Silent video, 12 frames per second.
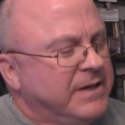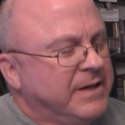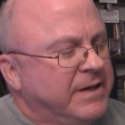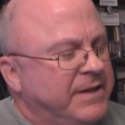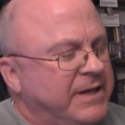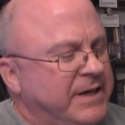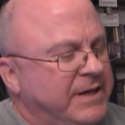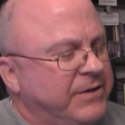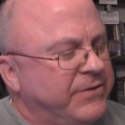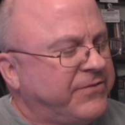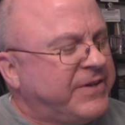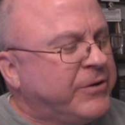the
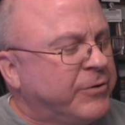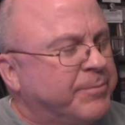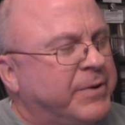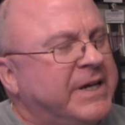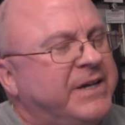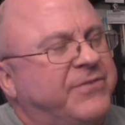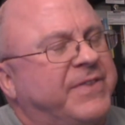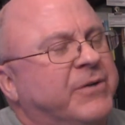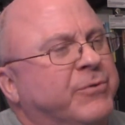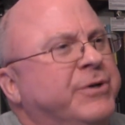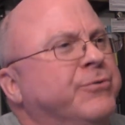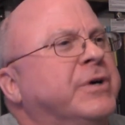secret place that
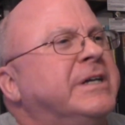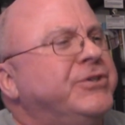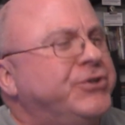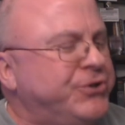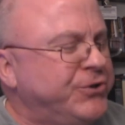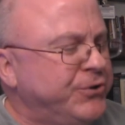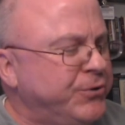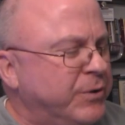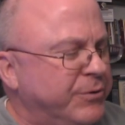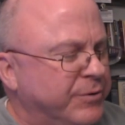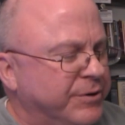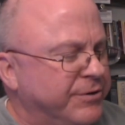we run to
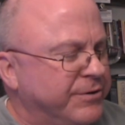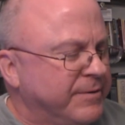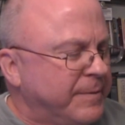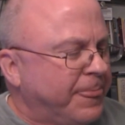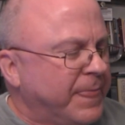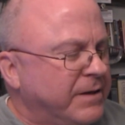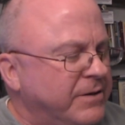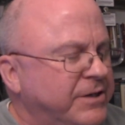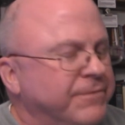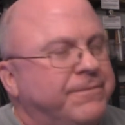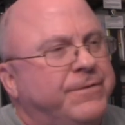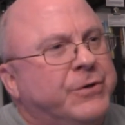when we're
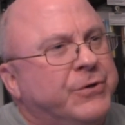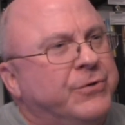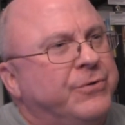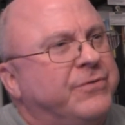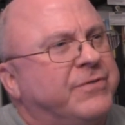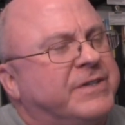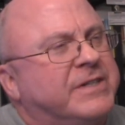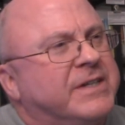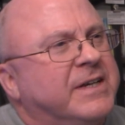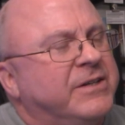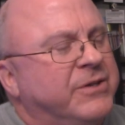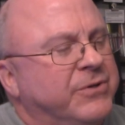confused
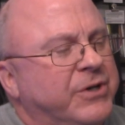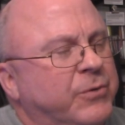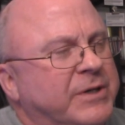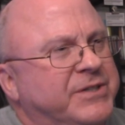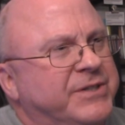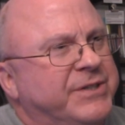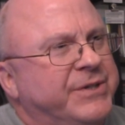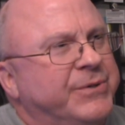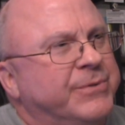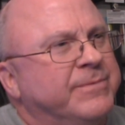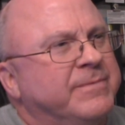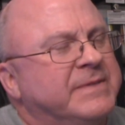and don't know what to
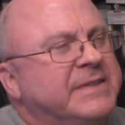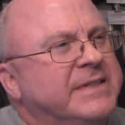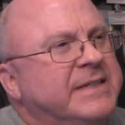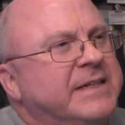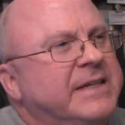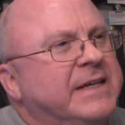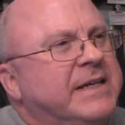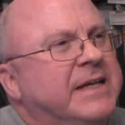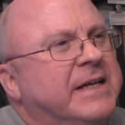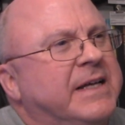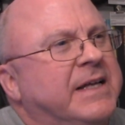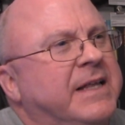do.
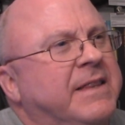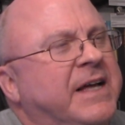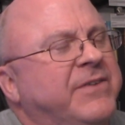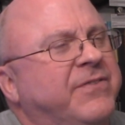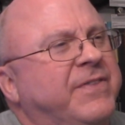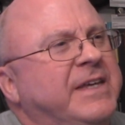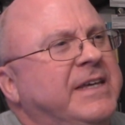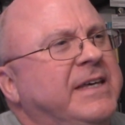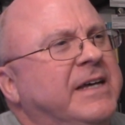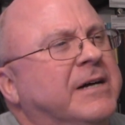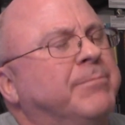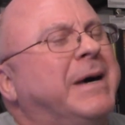That's
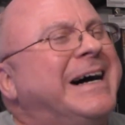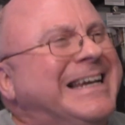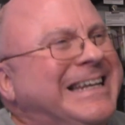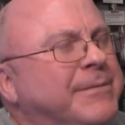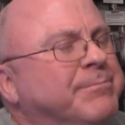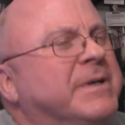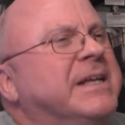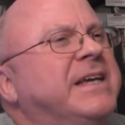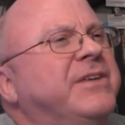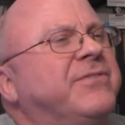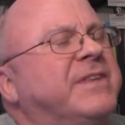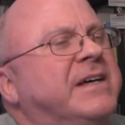the abiding
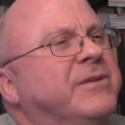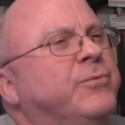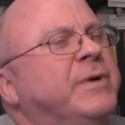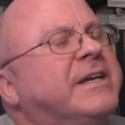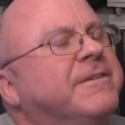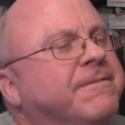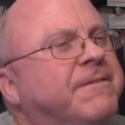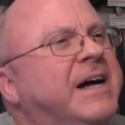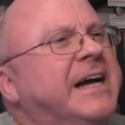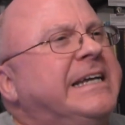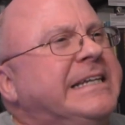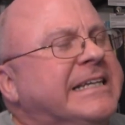place that we can
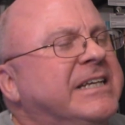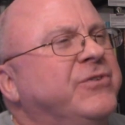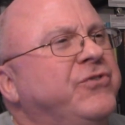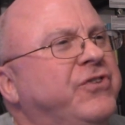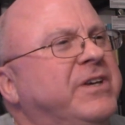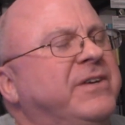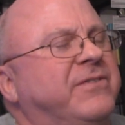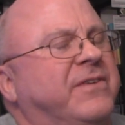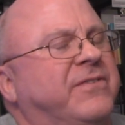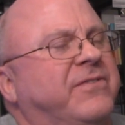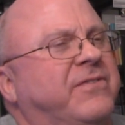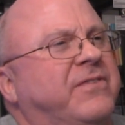find in
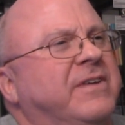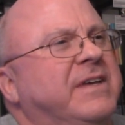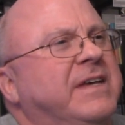Jesus.